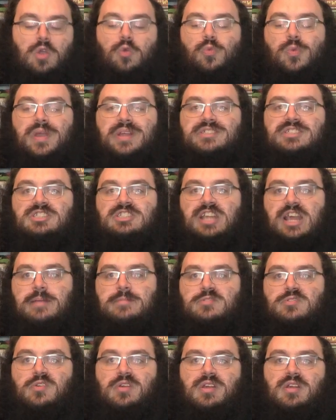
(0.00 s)
which
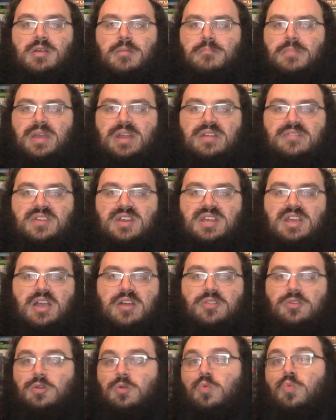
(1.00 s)
taps for a mana of any
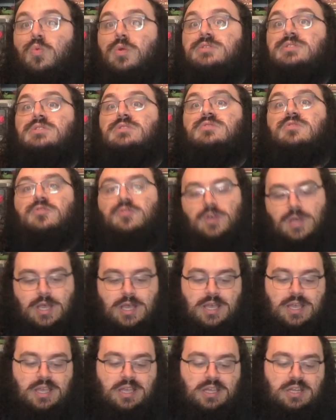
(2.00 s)
color, which is
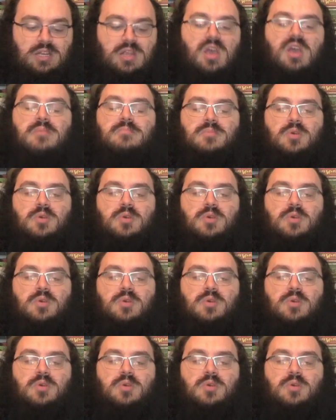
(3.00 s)
fine,